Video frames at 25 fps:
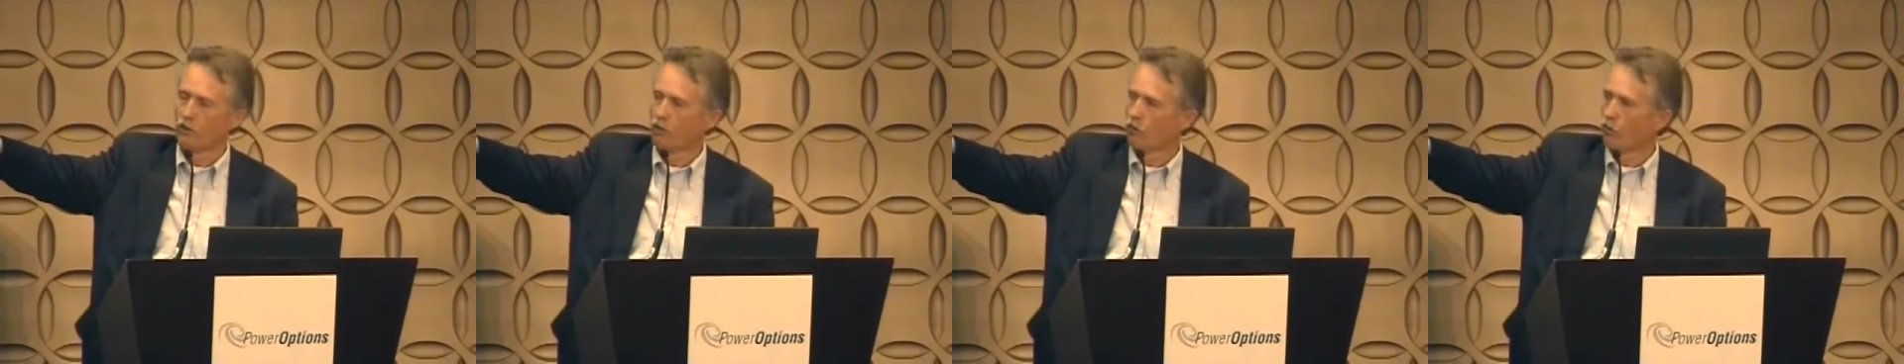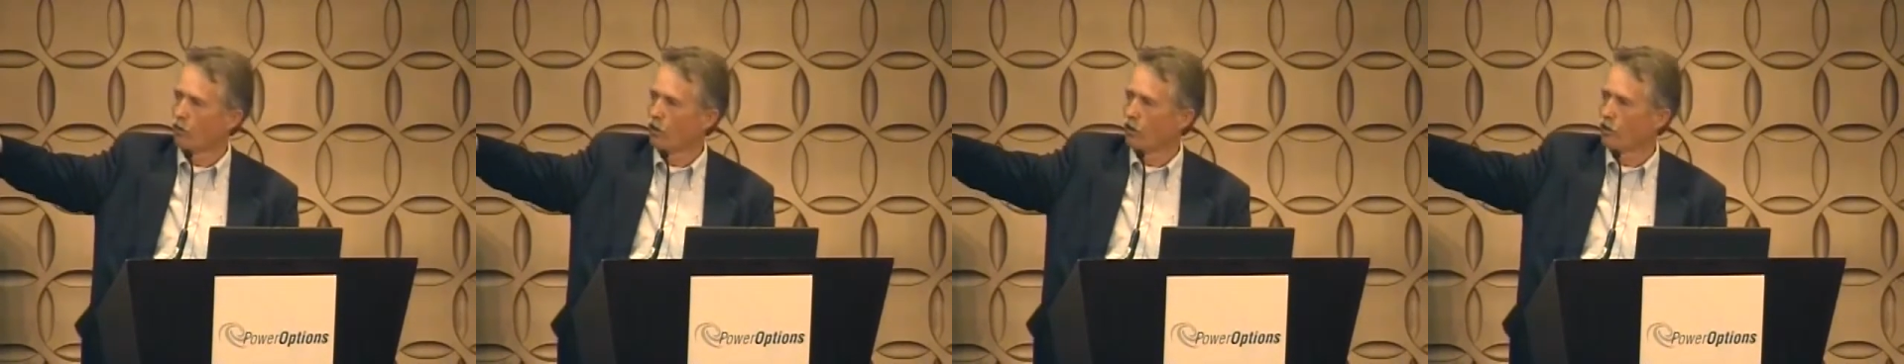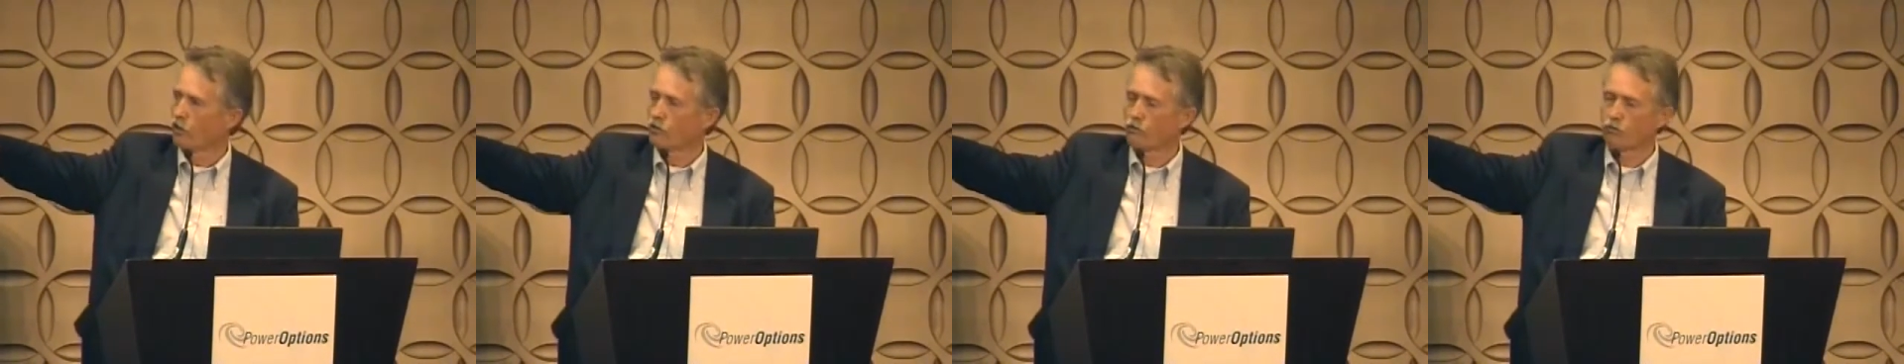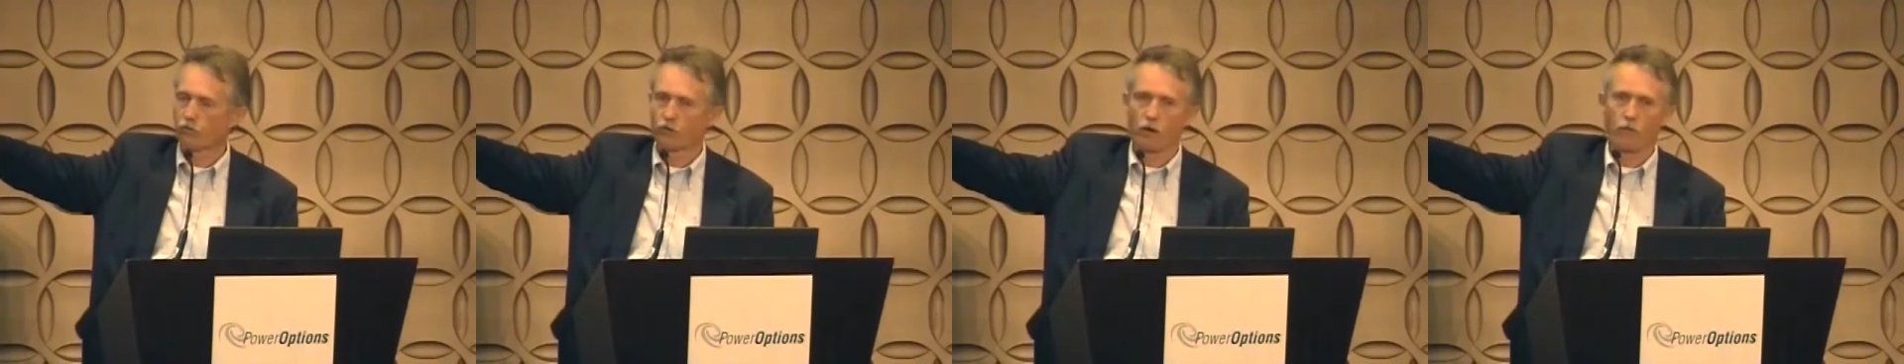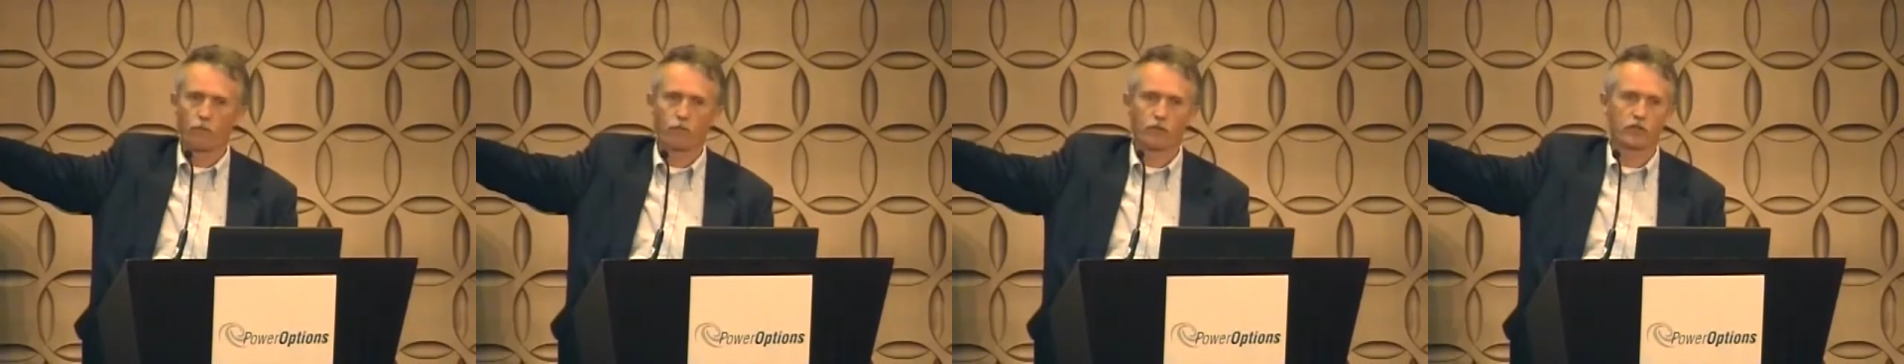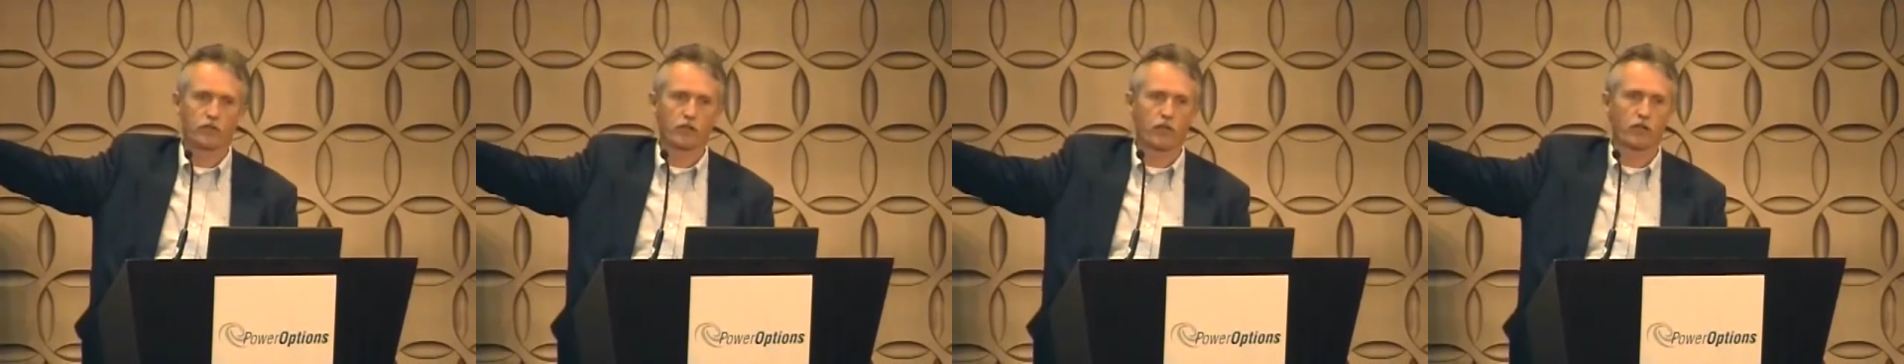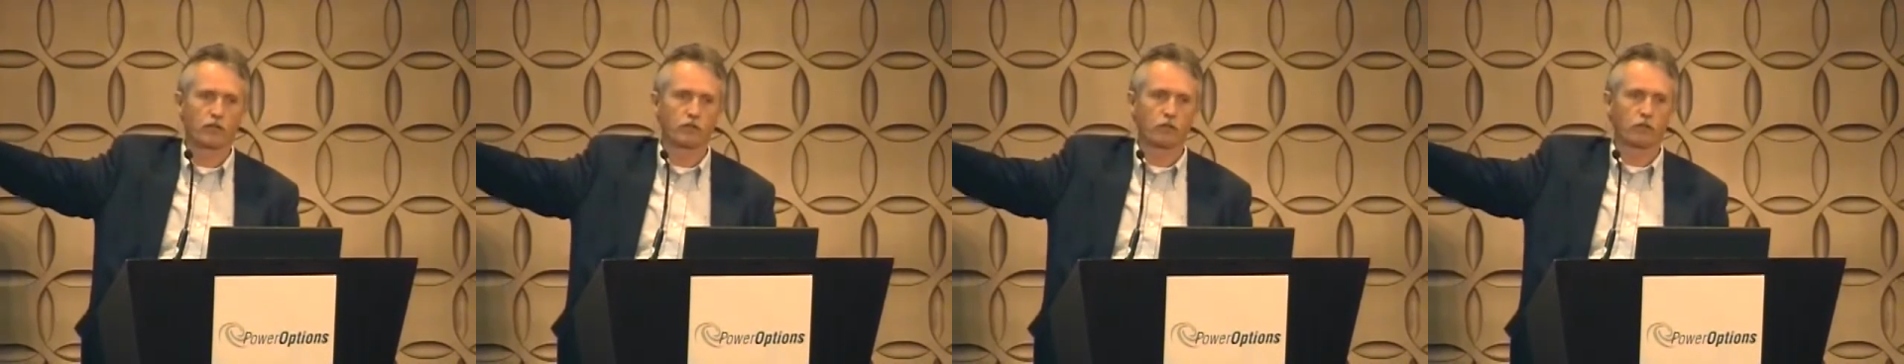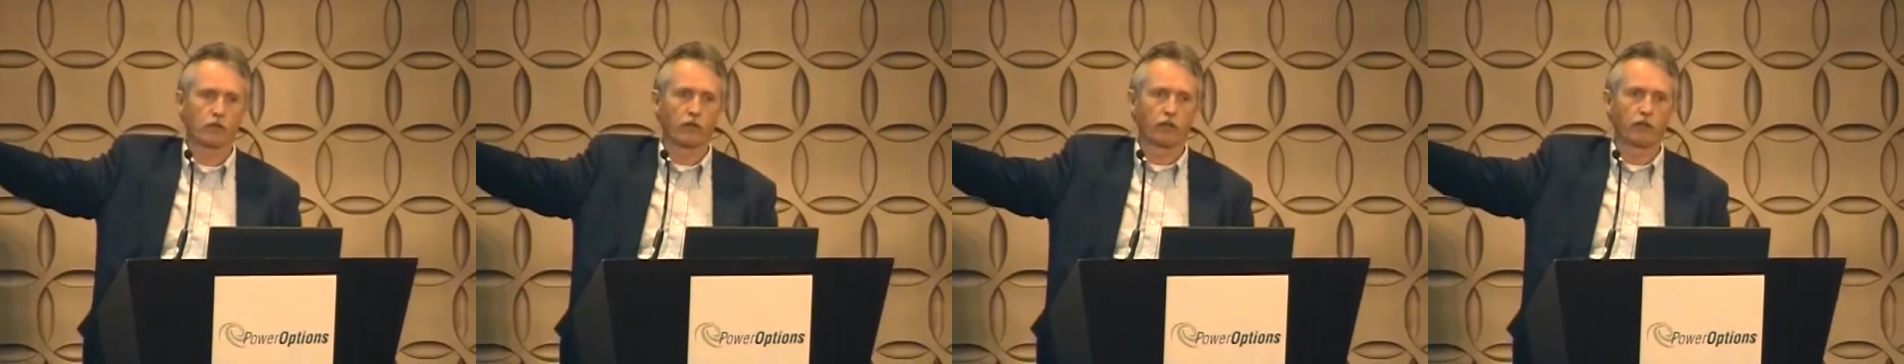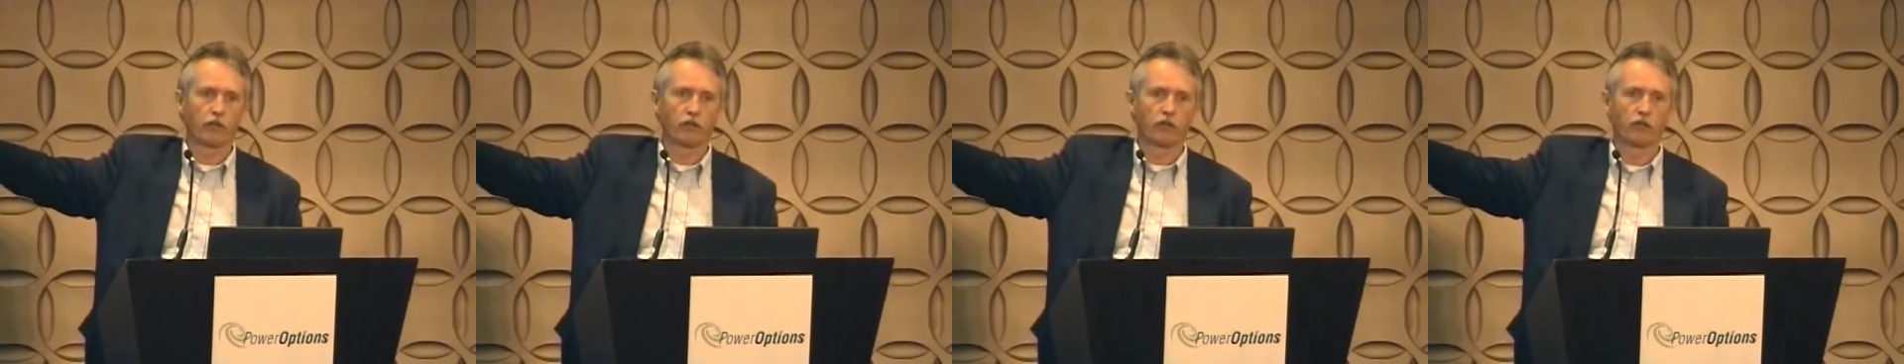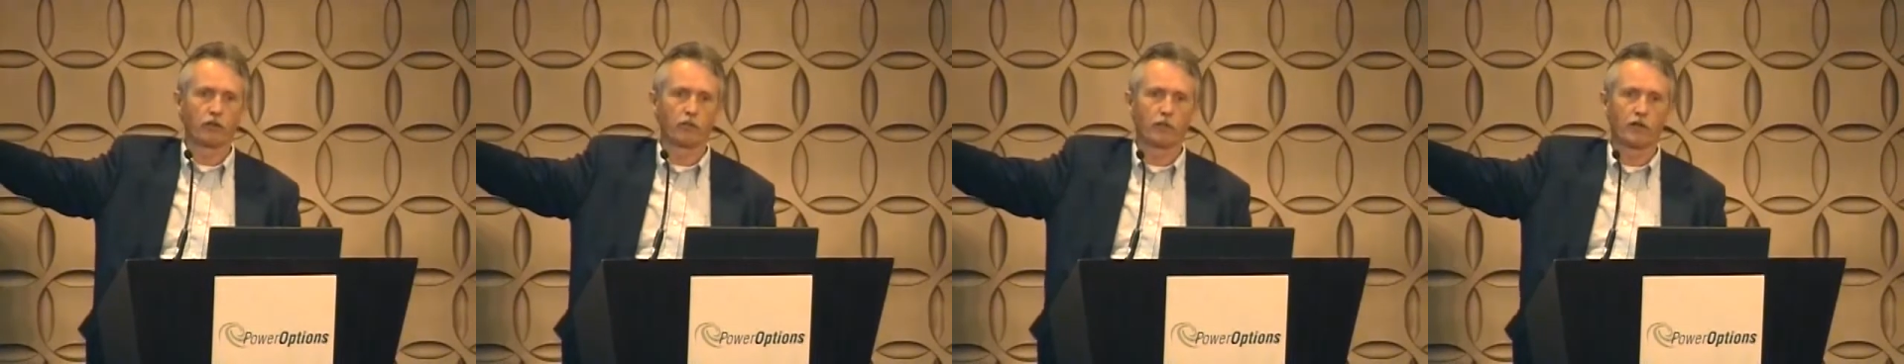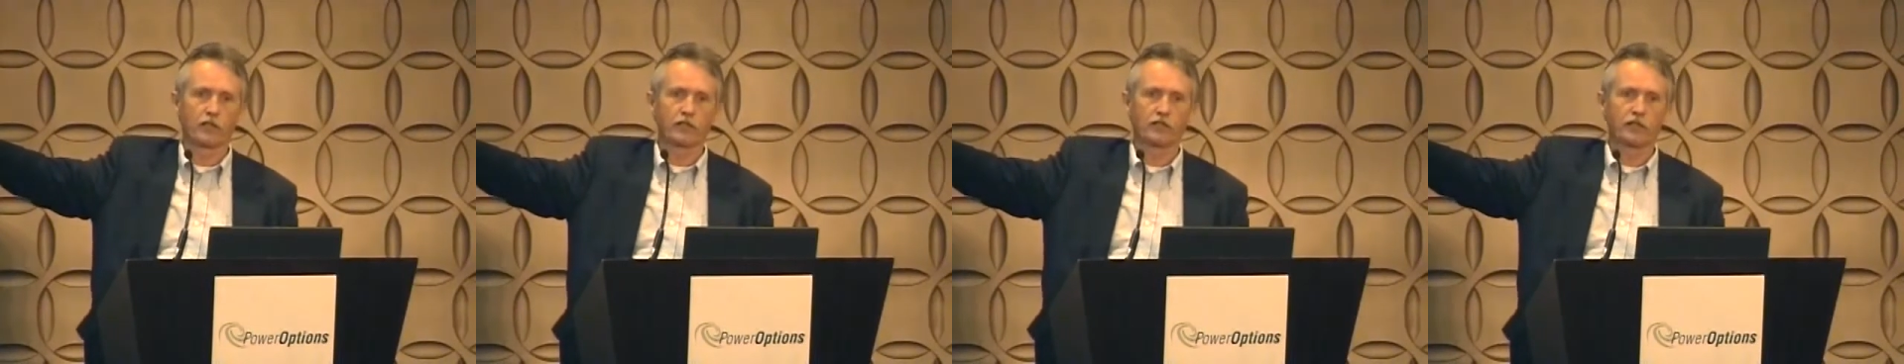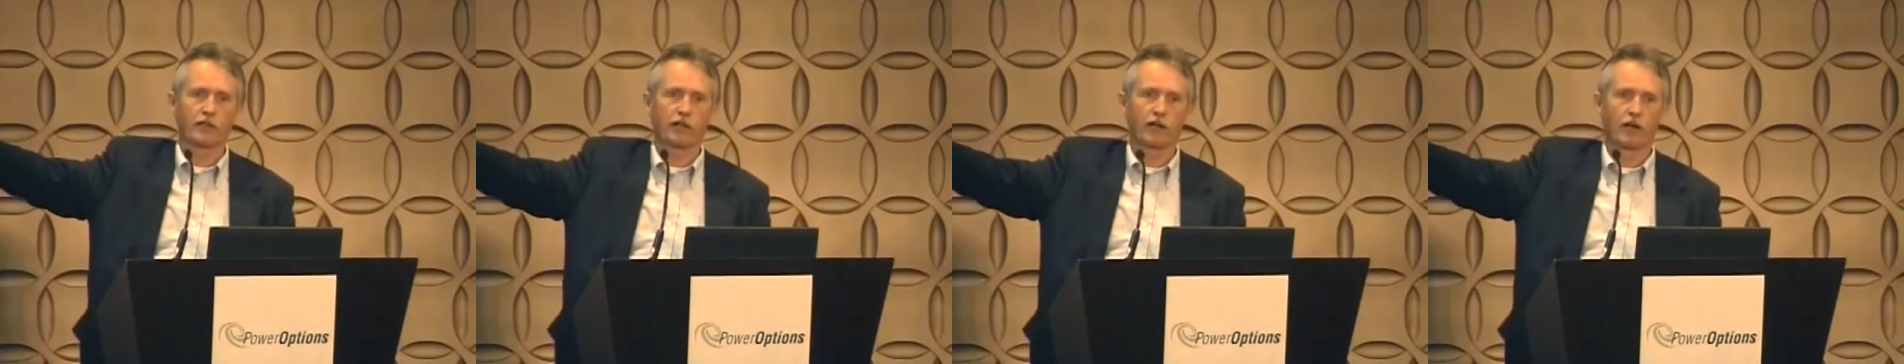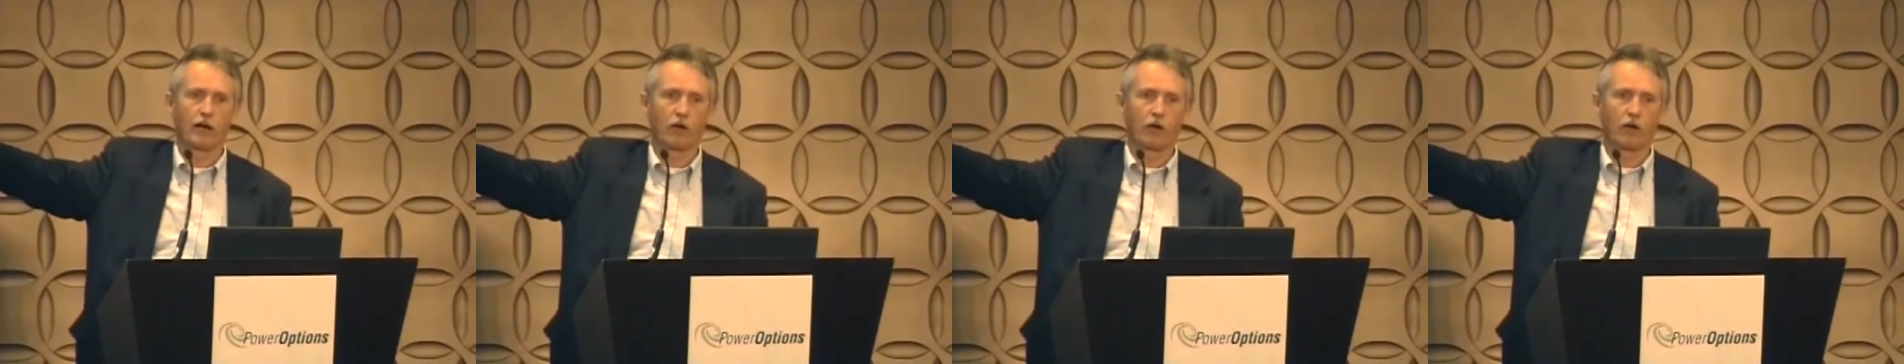which represents really your domestic